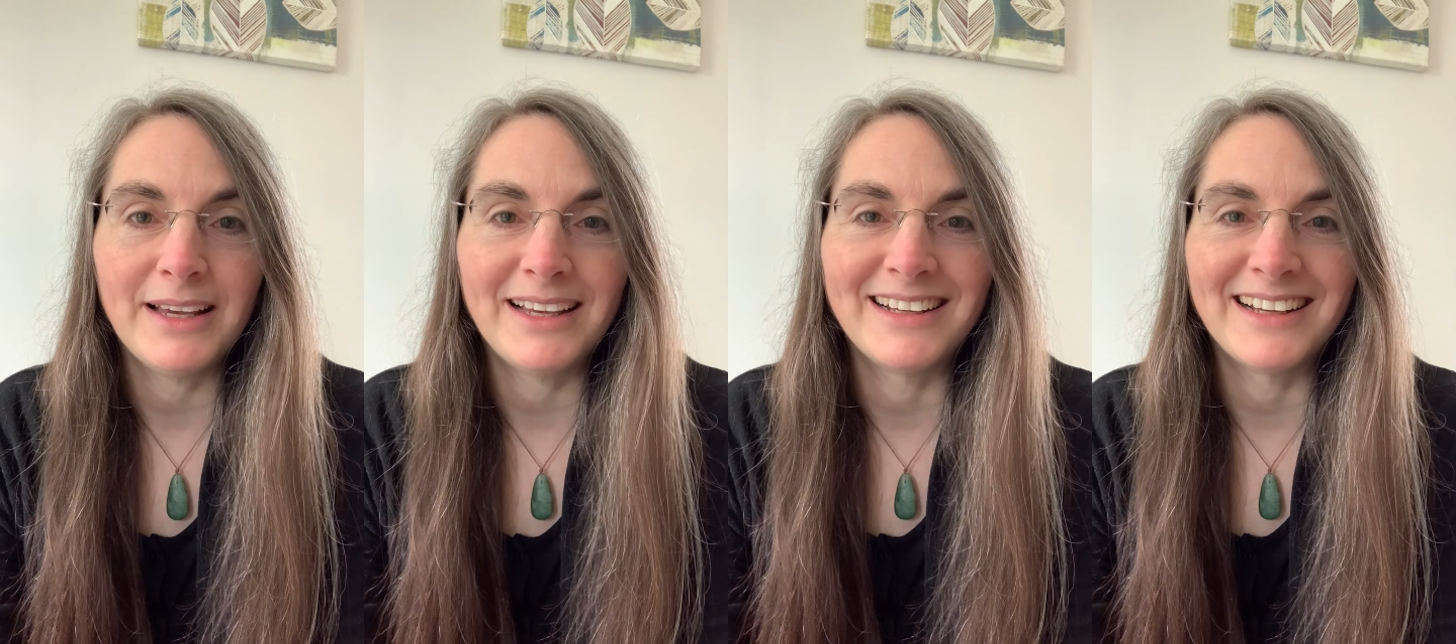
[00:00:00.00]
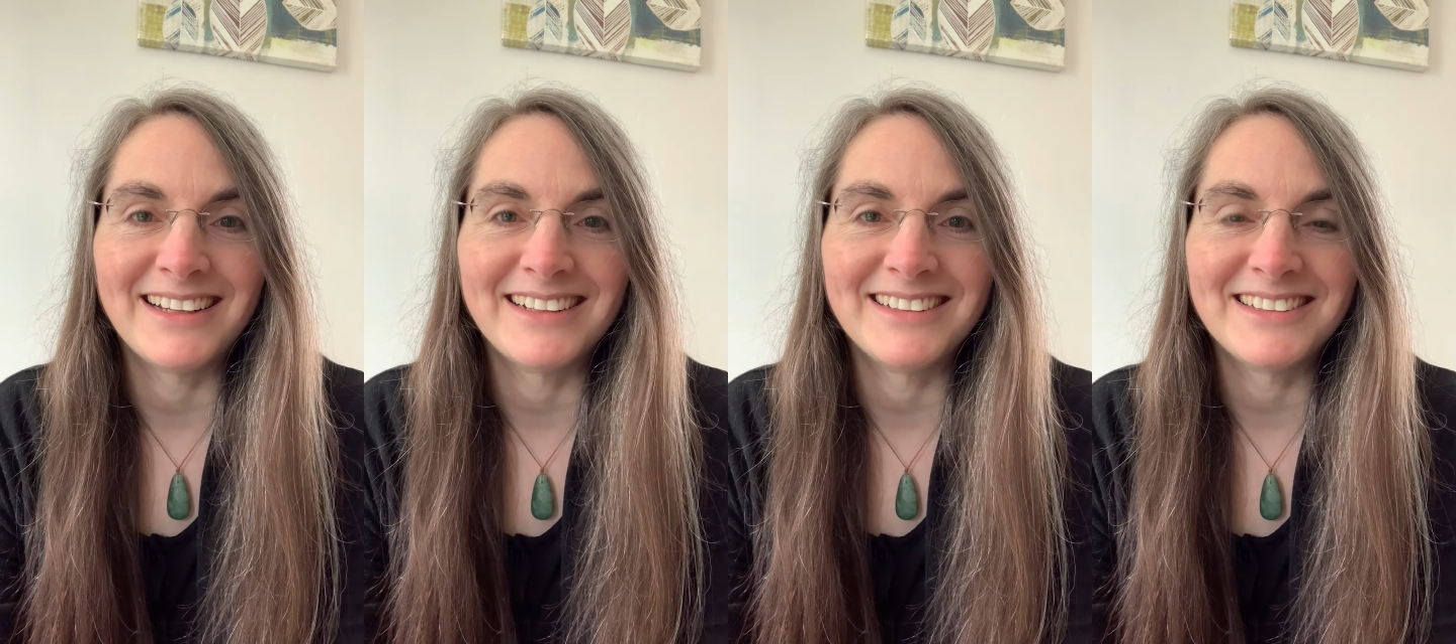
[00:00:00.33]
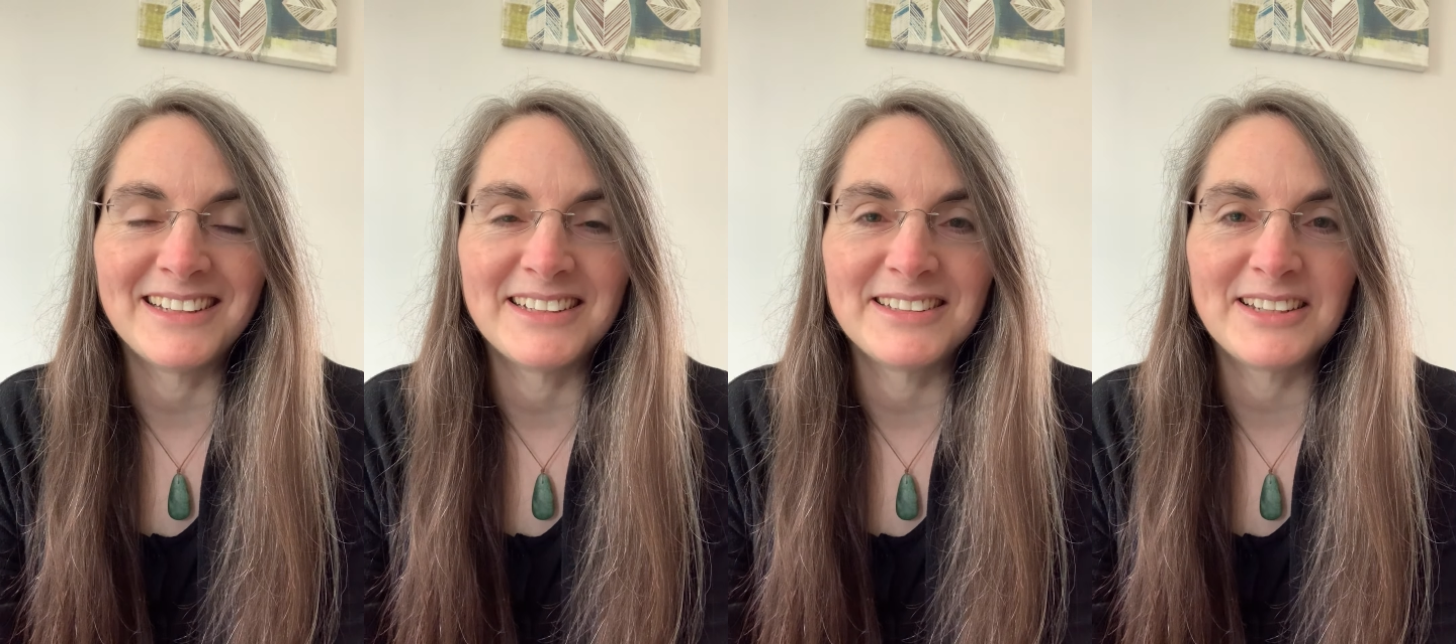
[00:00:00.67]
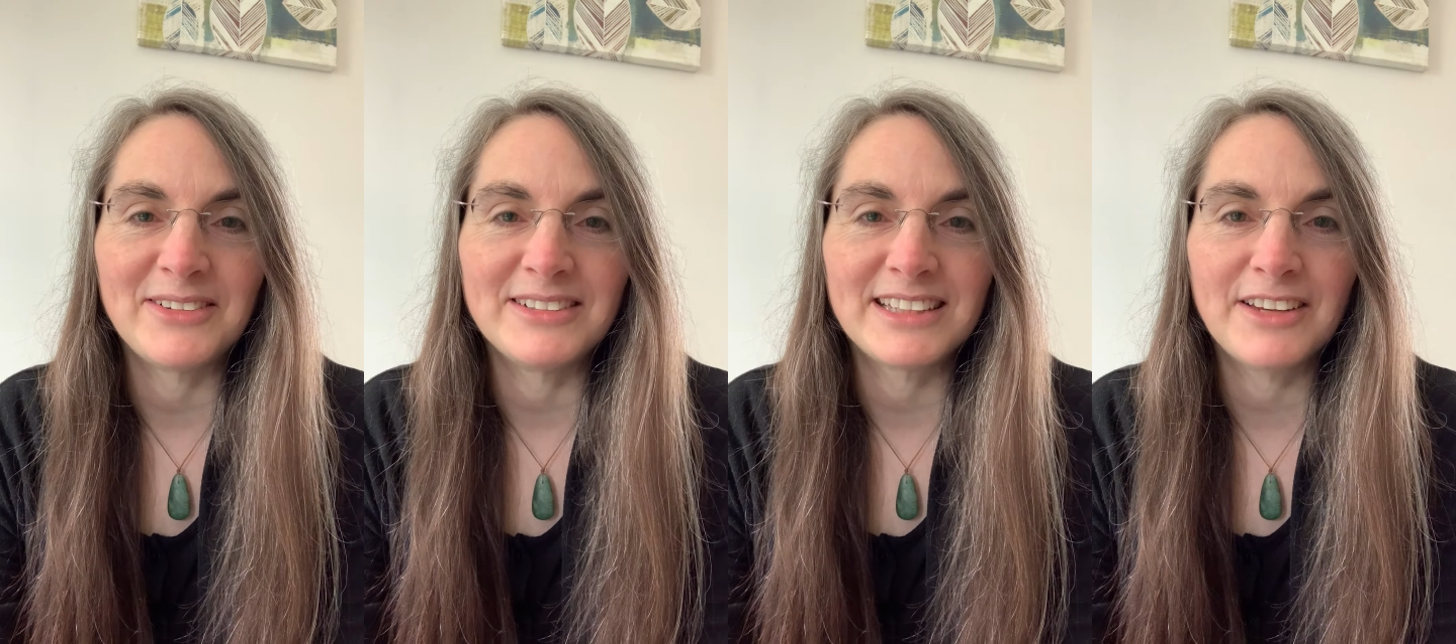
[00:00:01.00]
And so
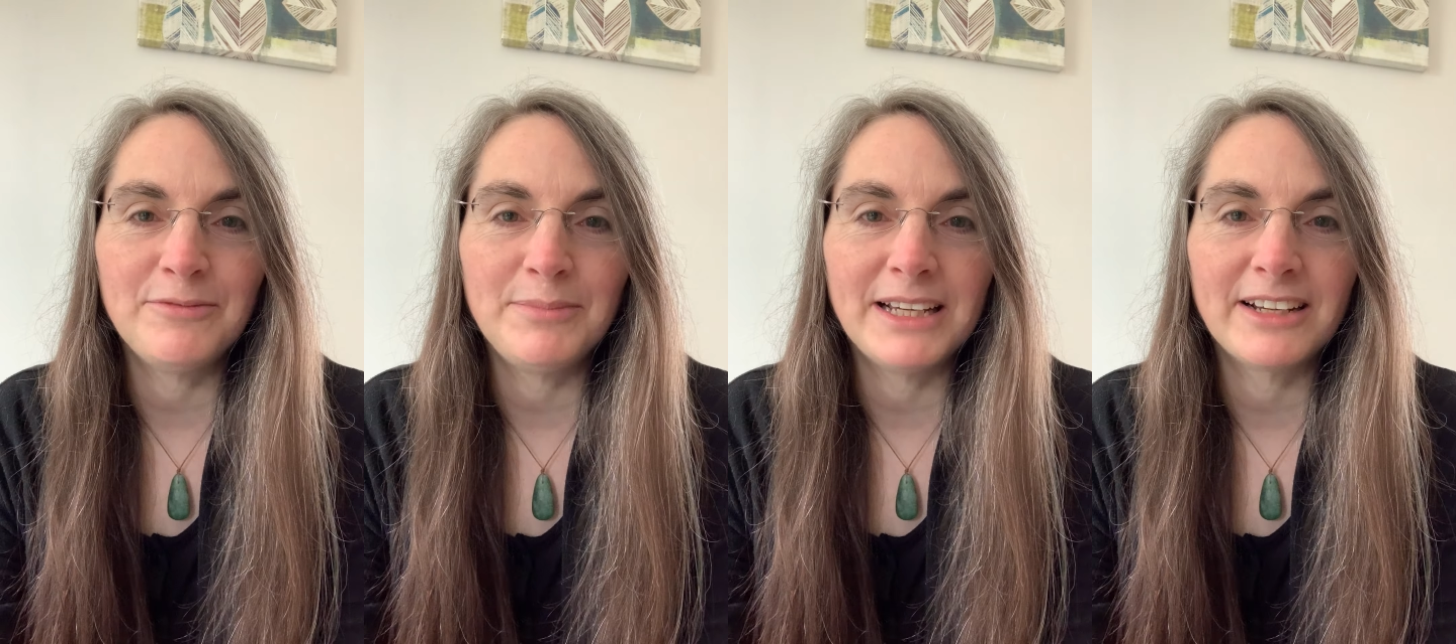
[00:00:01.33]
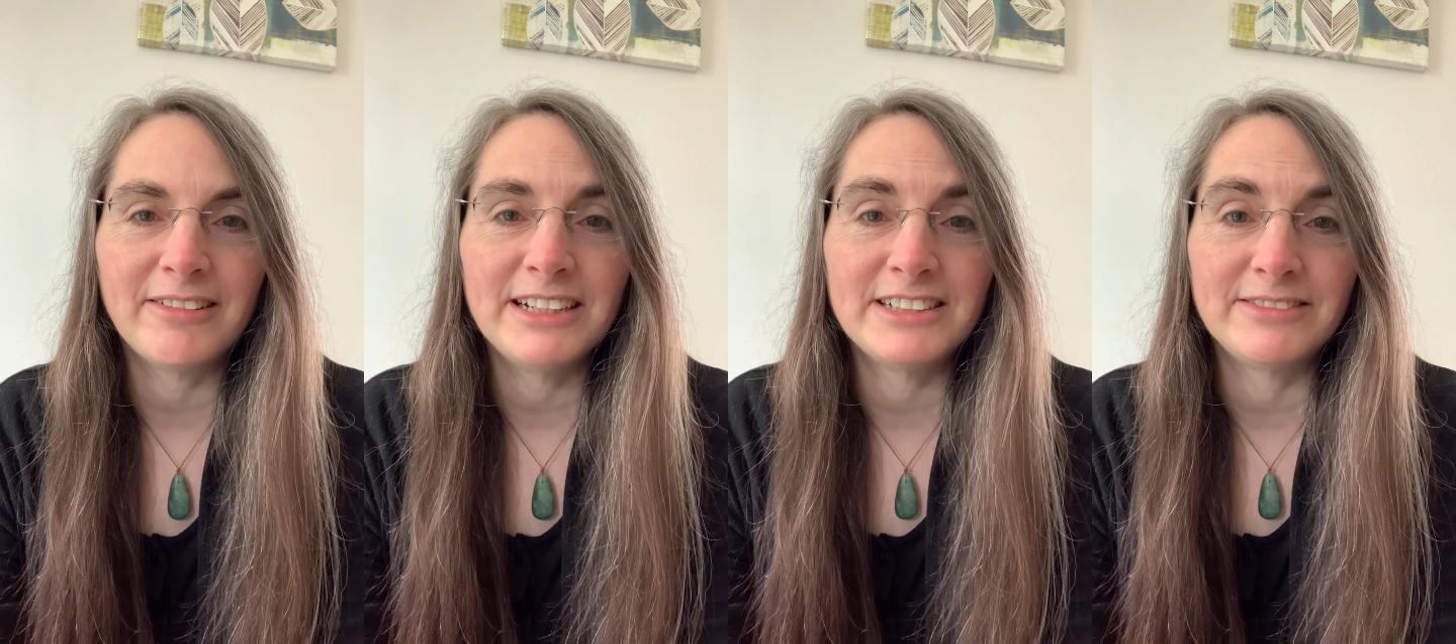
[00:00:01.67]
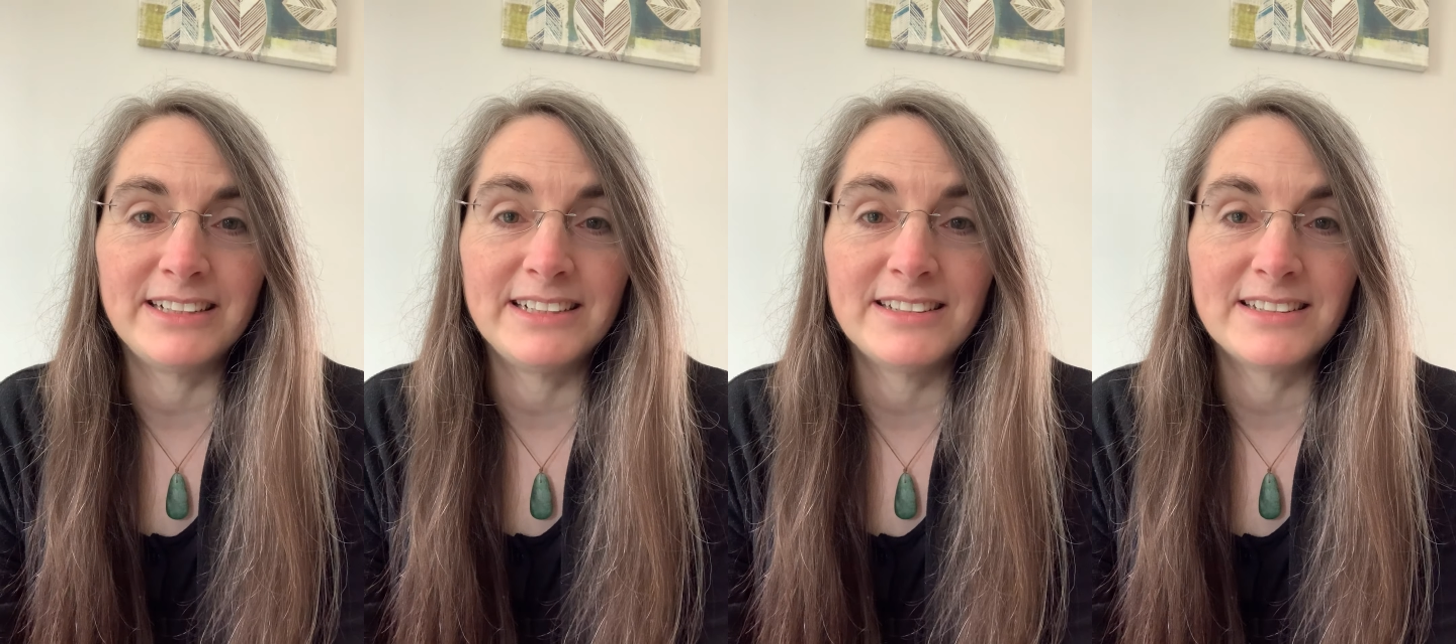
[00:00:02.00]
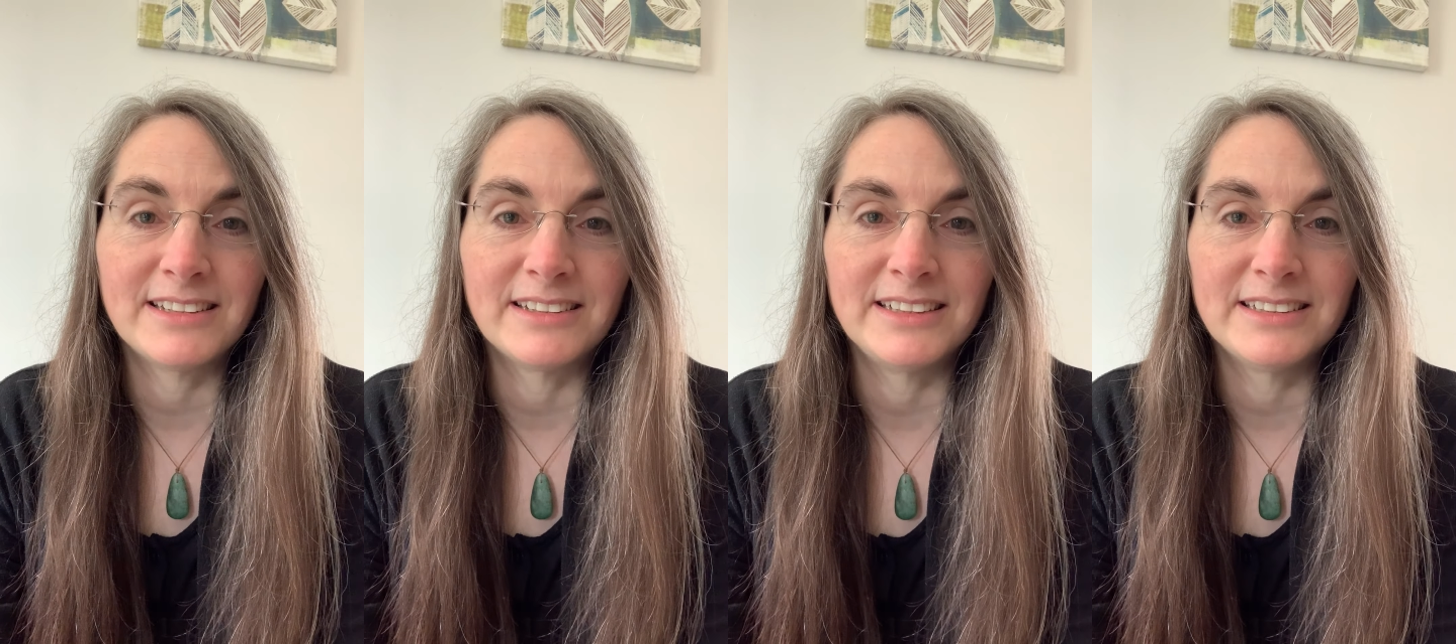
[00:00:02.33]
it's given me a greater
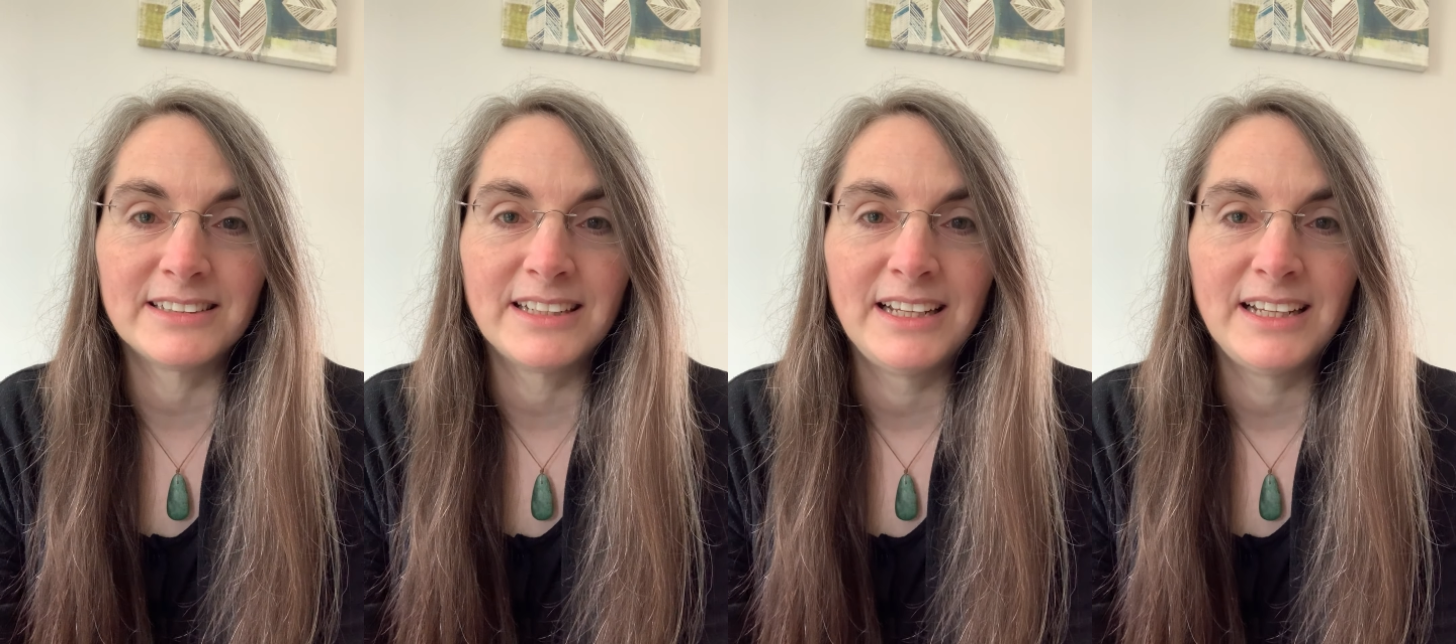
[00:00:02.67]
insight